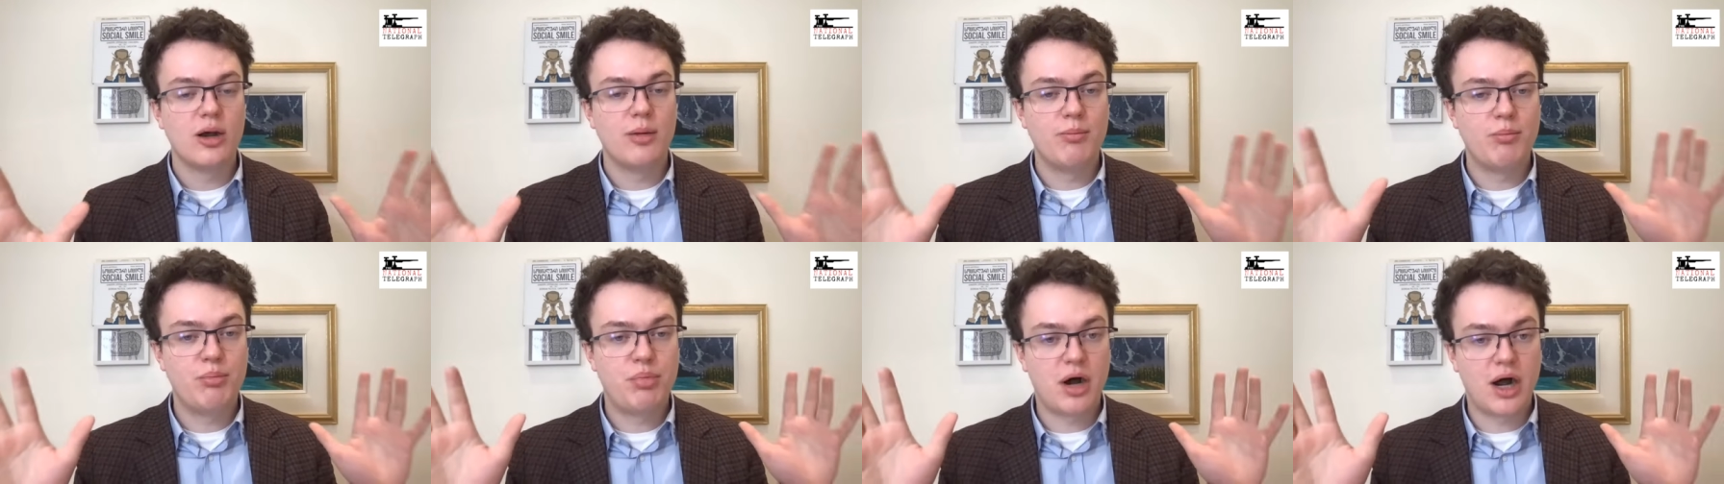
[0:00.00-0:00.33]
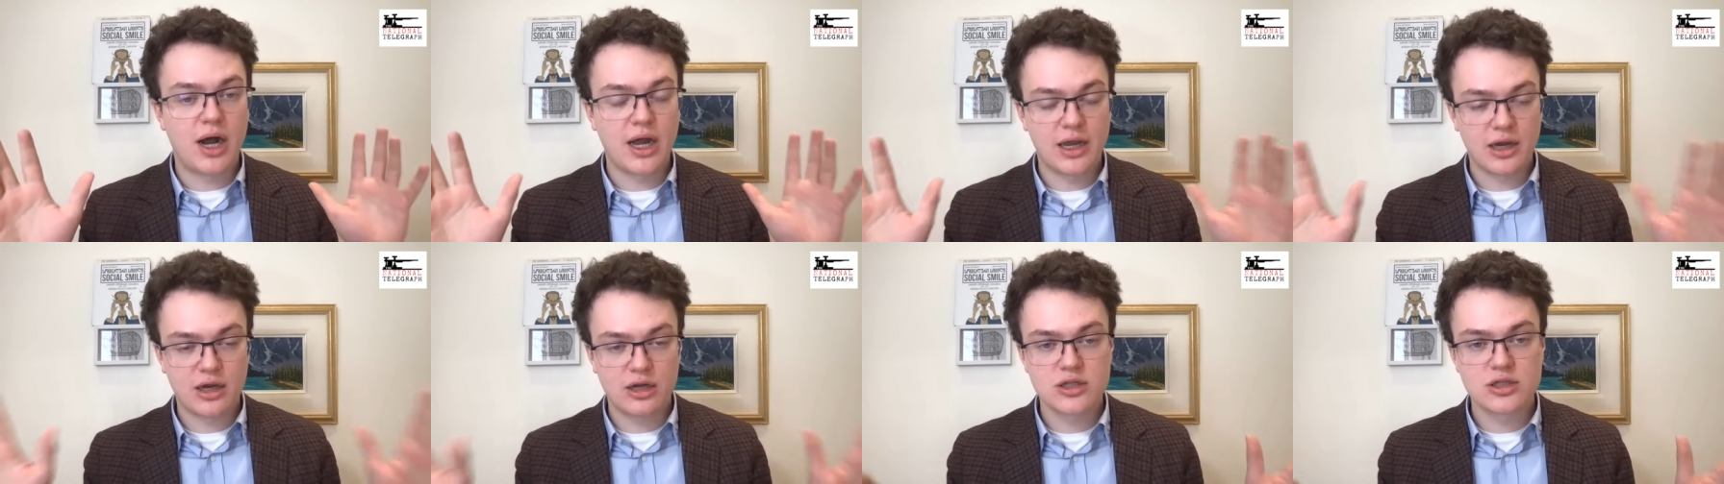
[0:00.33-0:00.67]

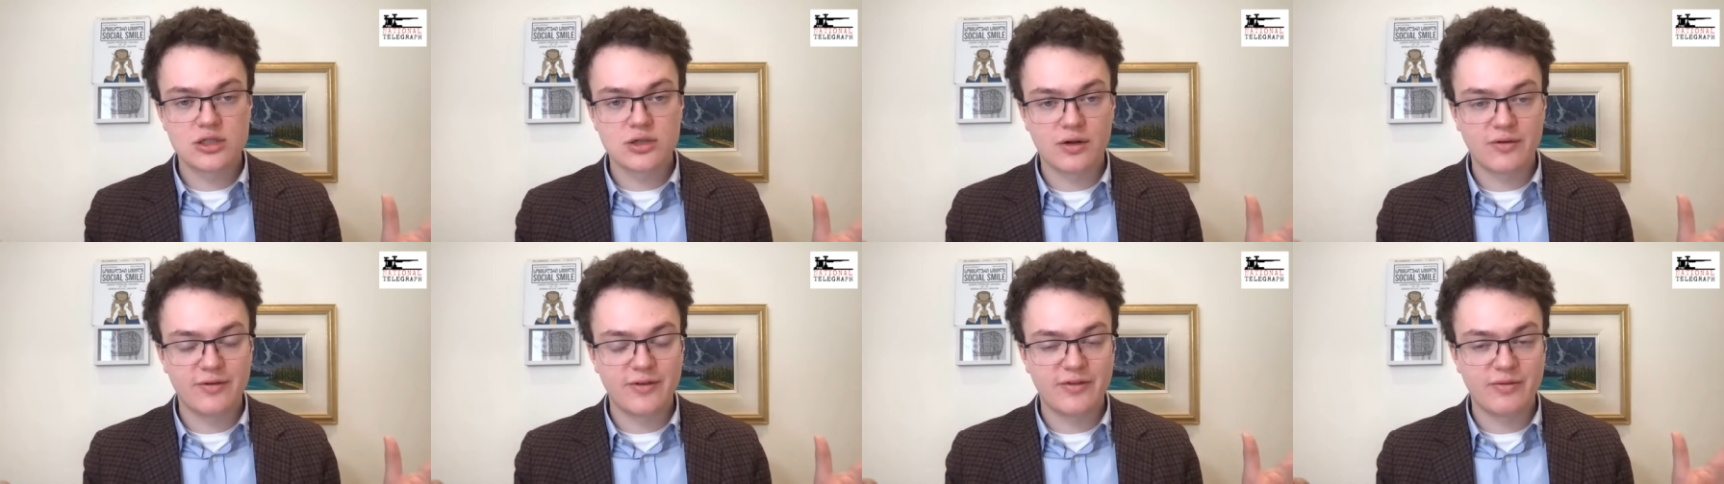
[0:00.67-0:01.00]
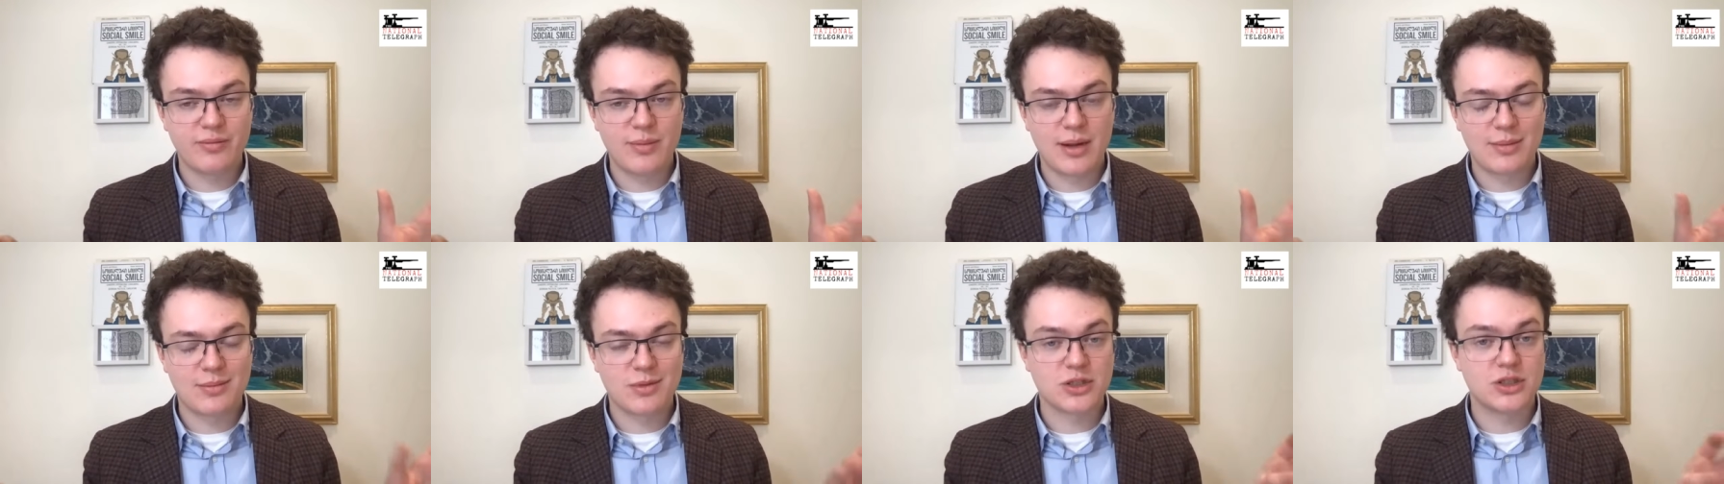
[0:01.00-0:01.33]
buy a
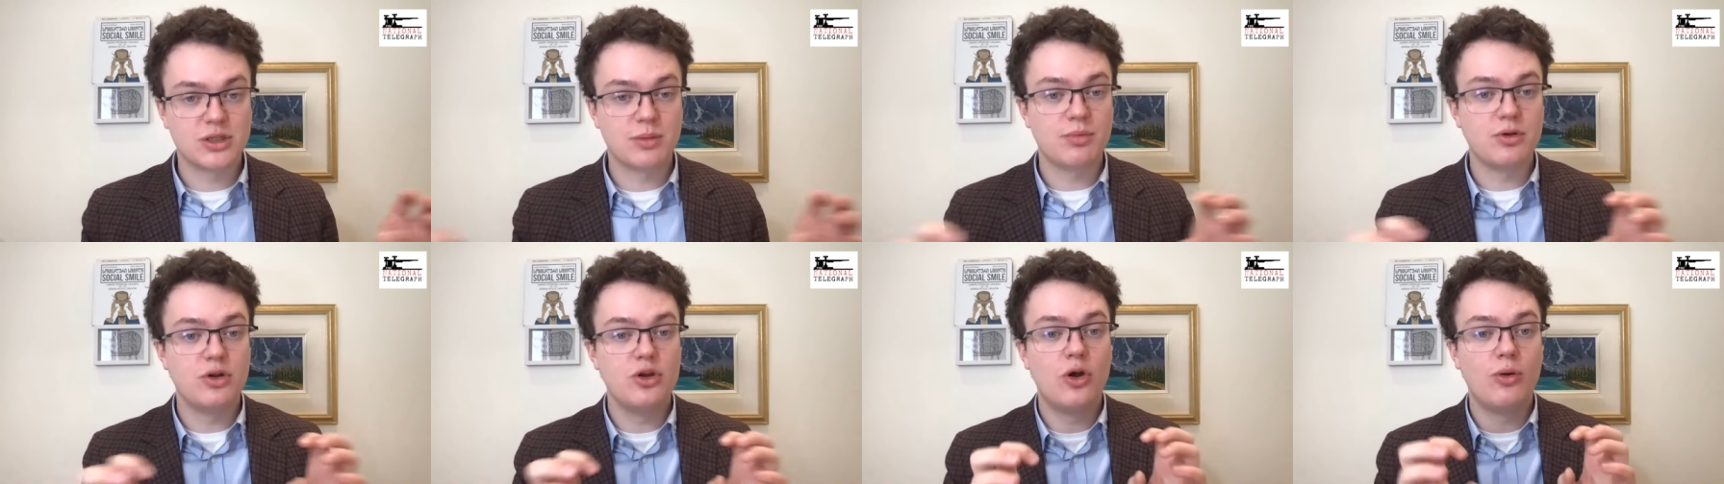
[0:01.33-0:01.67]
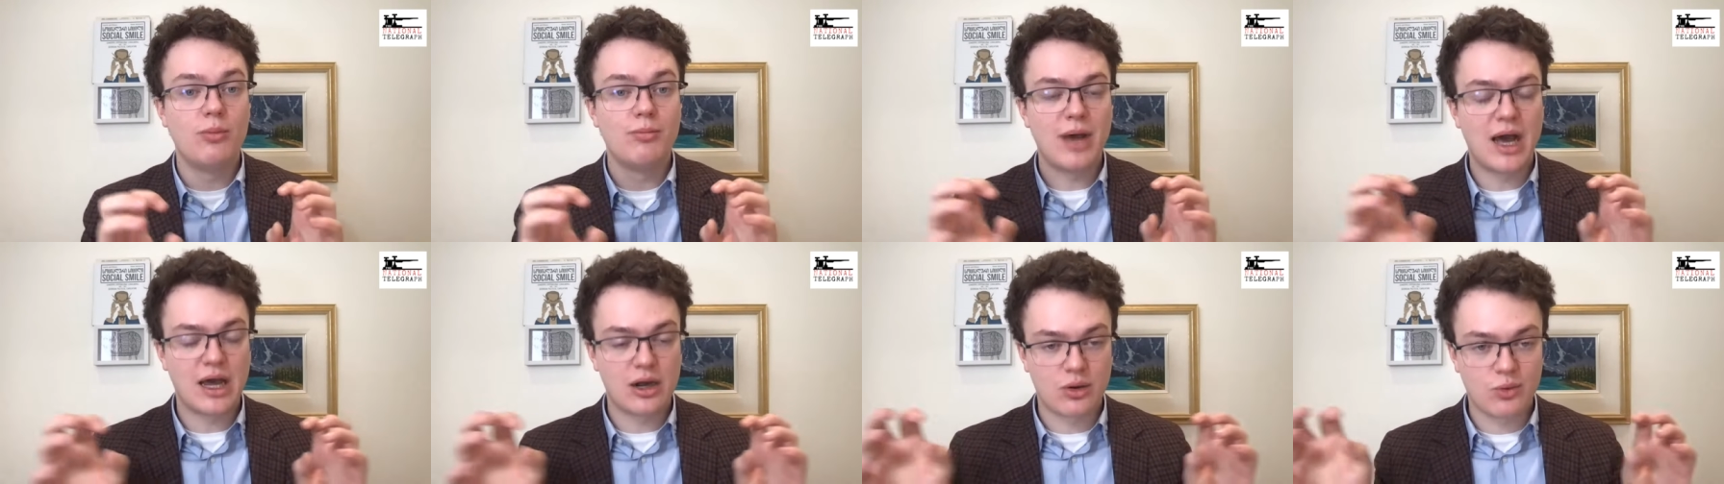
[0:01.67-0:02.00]
conservative membership,
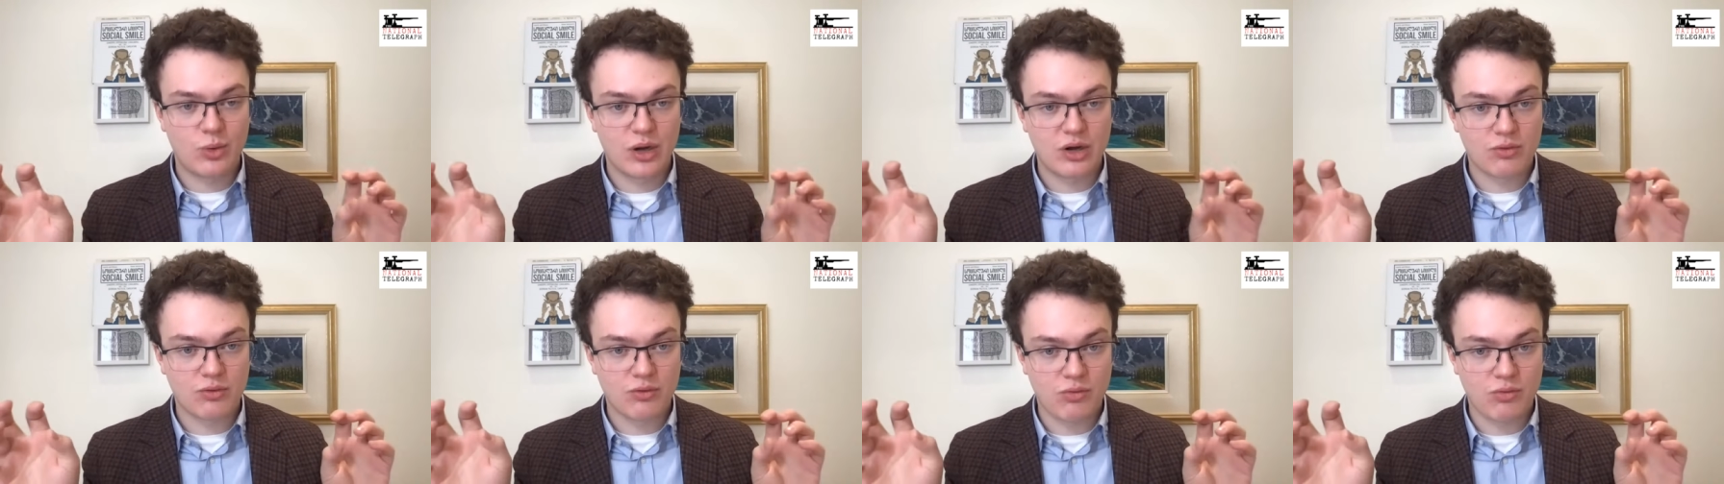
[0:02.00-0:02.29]
no matter what